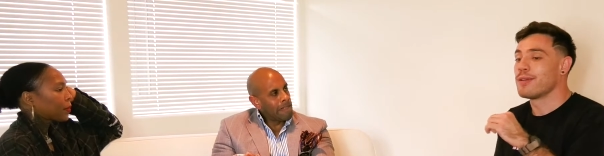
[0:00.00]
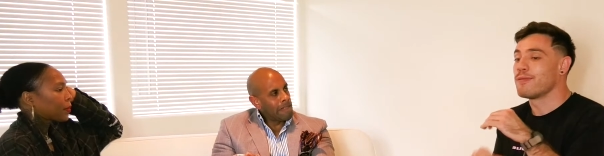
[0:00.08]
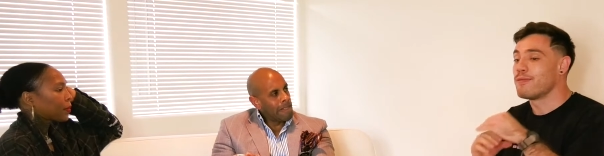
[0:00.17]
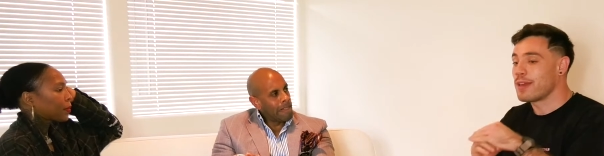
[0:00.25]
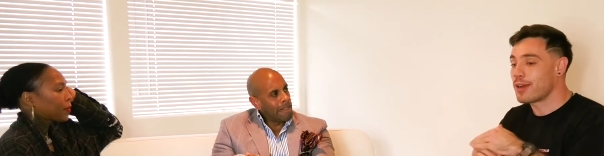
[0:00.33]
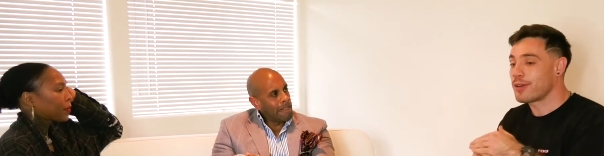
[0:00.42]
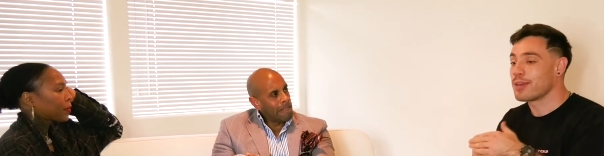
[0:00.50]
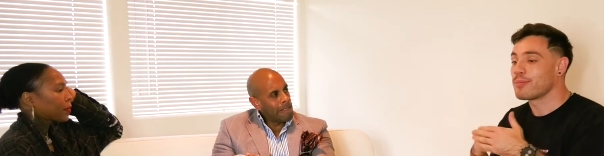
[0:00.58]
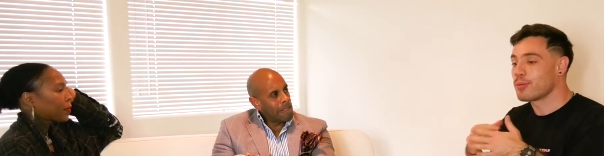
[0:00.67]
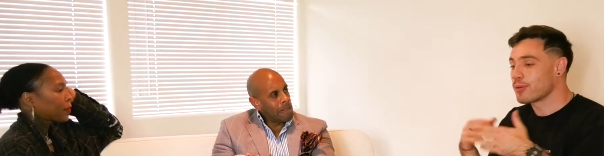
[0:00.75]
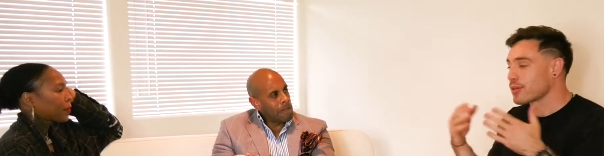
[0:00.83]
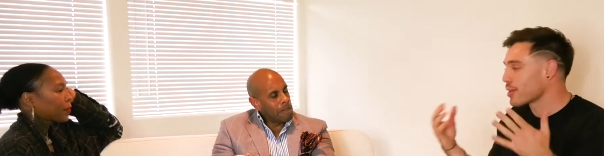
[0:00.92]
Speaker 1: very
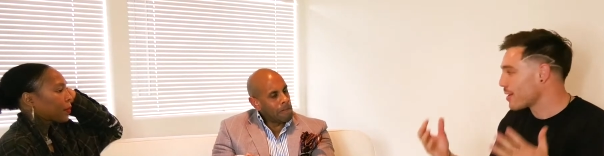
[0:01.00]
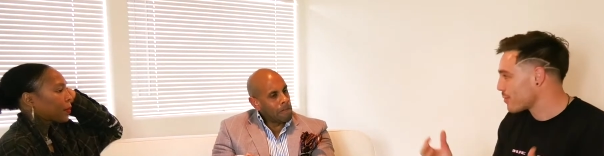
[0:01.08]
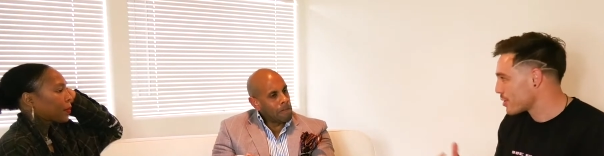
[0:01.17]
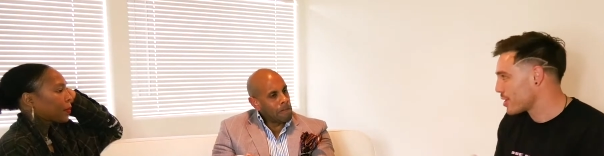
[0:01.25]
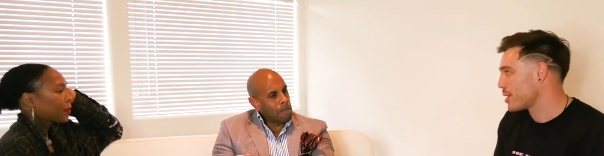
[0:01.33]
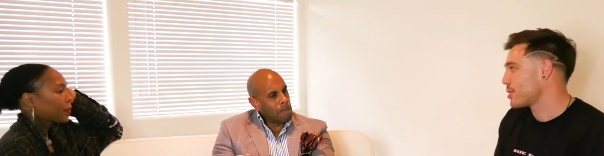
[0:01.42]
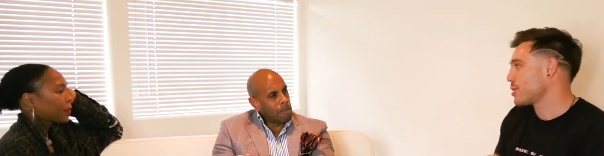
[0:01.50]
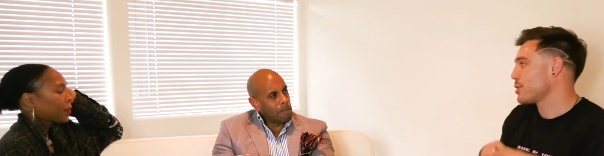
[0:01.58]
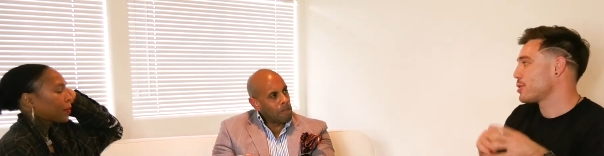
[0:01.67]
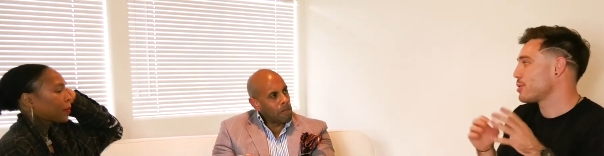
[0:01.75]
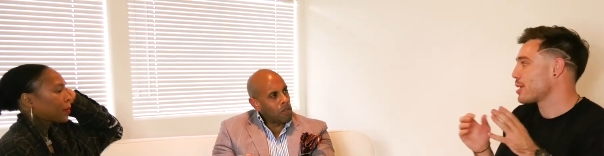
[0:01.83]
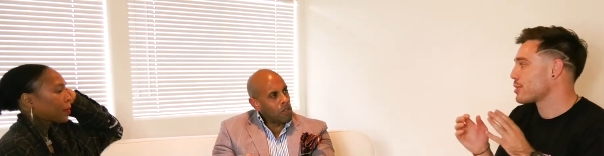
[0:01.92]
important conversations.
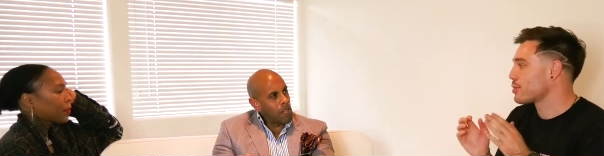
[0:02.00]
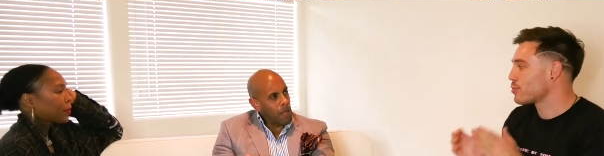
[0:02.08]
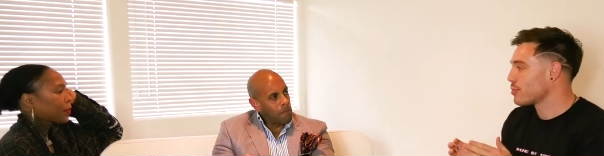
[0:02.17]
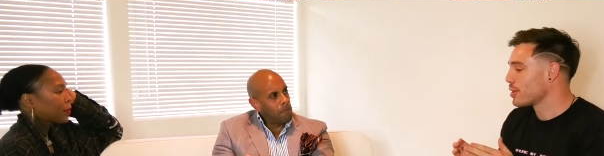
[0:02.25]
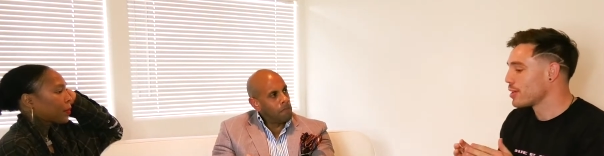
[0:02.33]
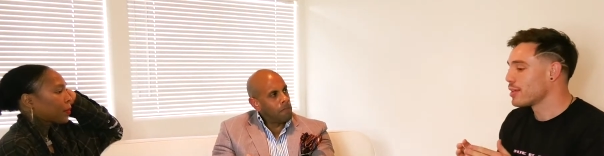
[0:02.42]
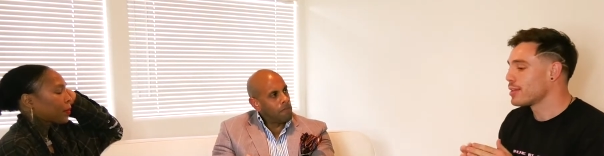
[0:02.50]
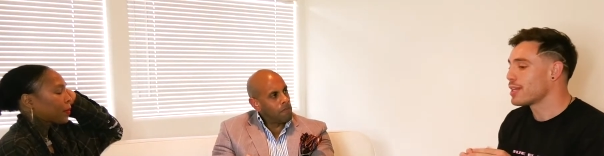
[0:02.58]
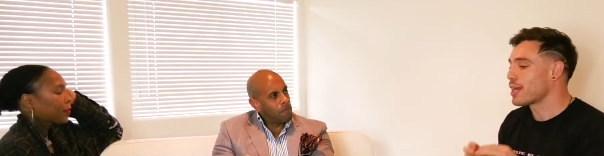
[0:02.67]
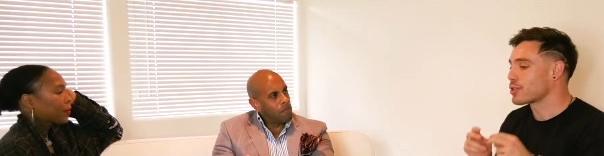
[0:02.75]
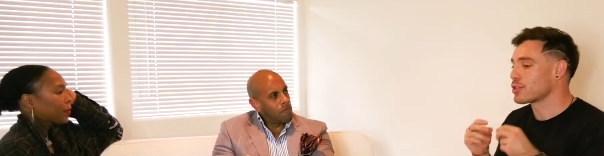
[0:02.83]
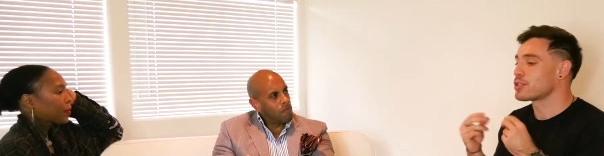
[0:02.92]
You guys are. Yep.
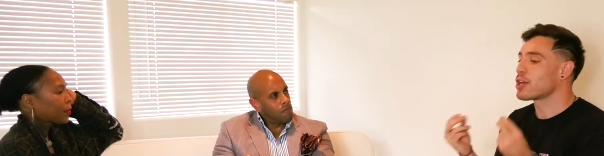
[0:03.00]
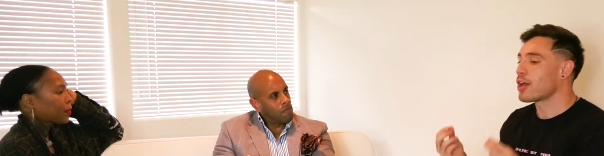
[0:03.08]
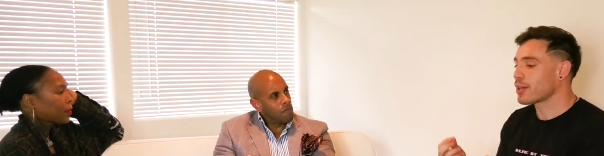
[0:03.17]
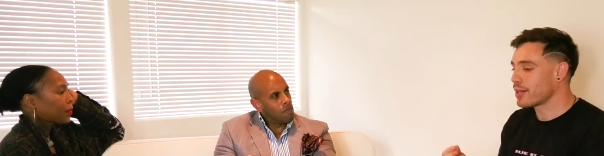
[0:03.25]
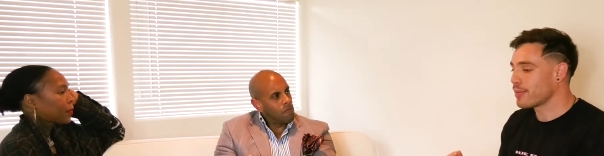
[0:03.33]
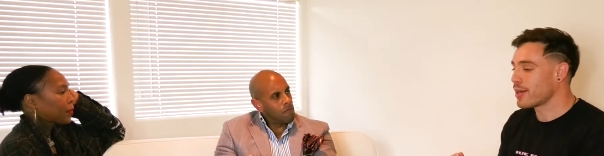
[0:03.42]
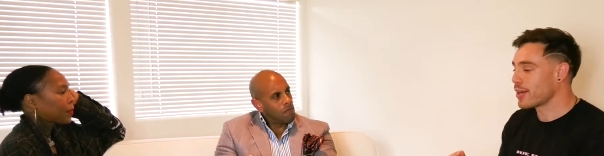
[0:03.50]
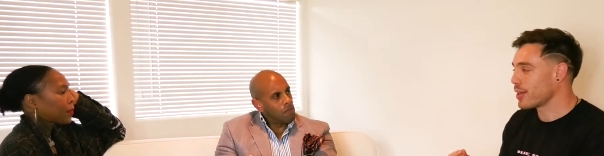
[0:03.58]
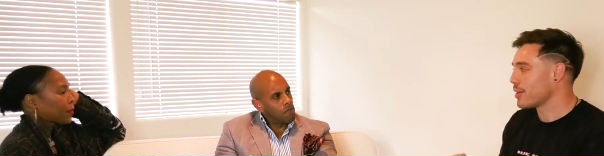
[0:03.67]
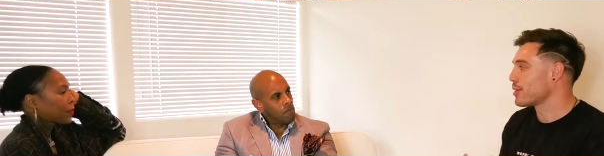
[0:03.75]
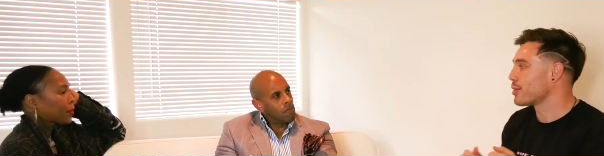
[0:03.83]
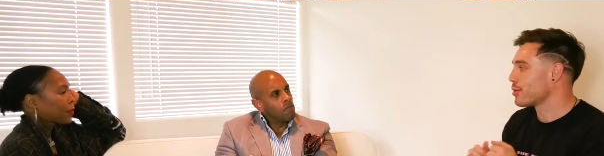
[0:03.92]
not just talking about
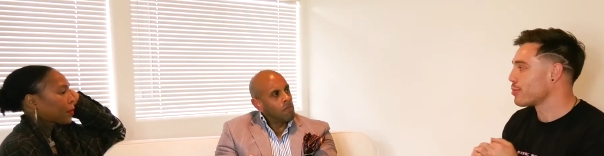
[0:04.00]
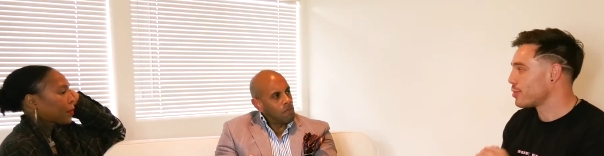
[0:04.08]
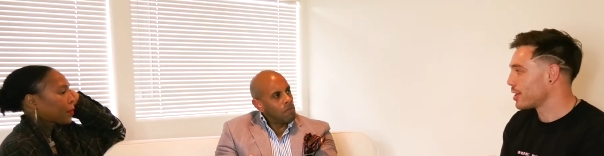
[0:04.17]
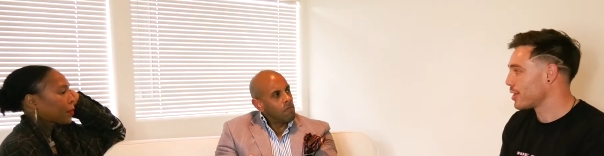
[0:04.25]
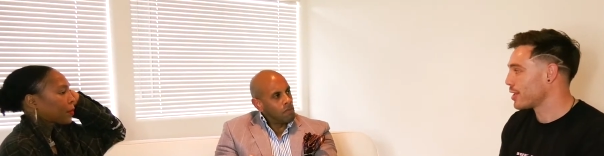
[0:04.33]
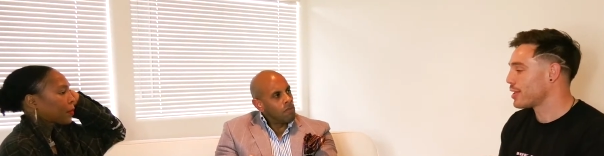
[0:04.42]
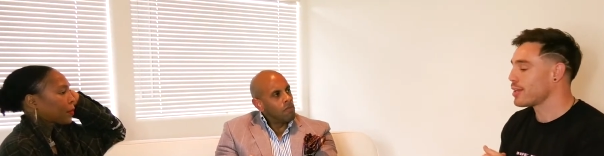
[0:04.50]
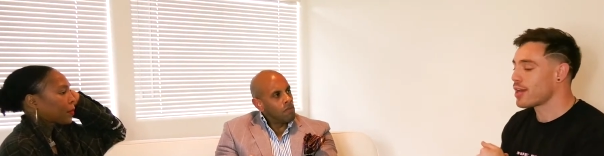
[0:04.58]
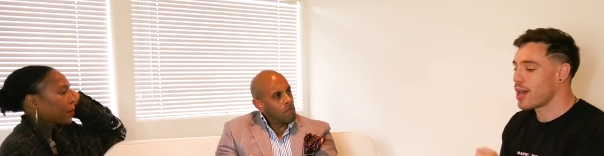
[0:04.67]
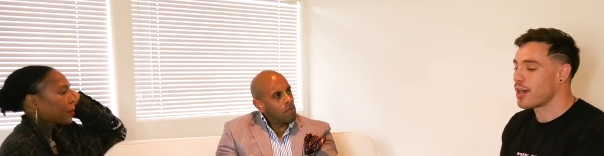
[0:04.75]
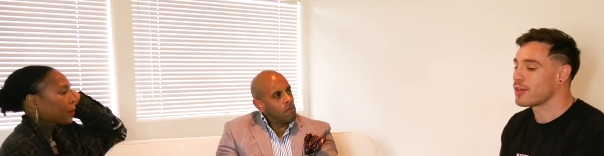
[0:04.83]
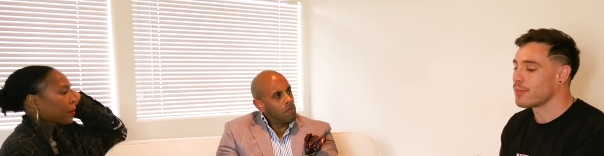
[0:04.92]
it, you're really
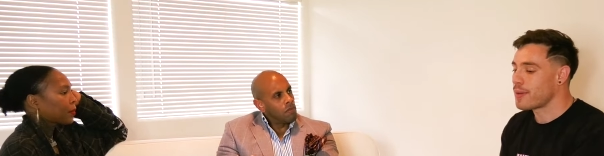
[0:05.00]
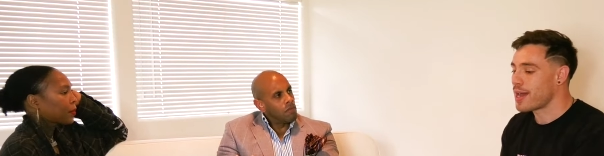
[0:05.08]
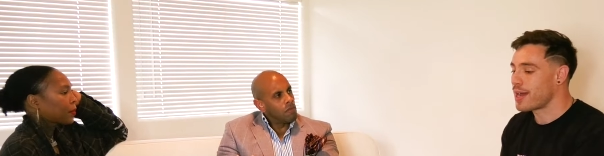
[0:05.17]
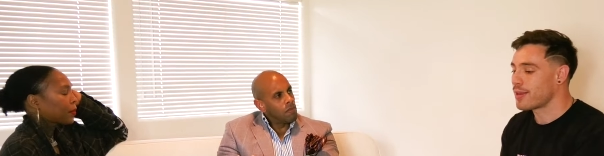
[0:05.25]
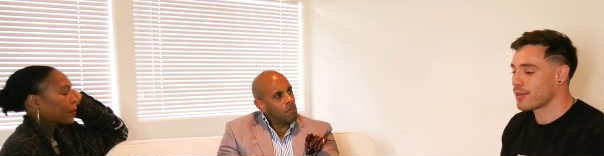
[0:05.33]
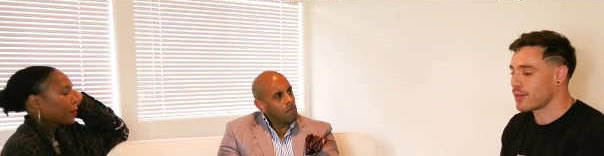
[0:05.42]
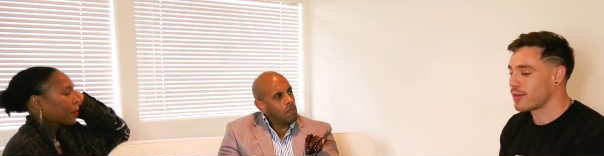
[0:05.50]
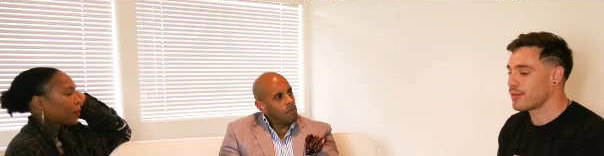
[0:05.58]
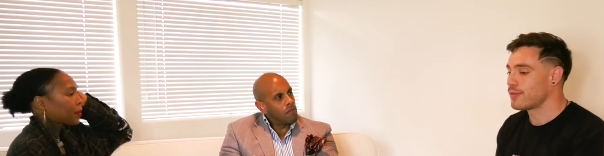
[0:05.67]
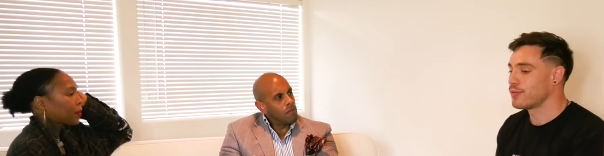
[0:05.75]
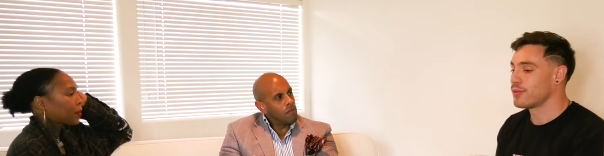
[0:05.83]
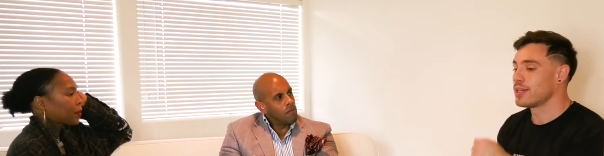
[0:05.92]
on the path
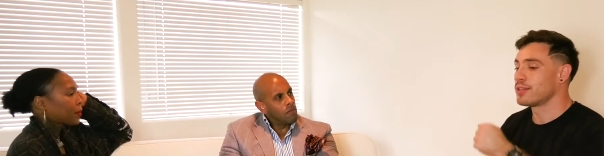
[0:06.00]
of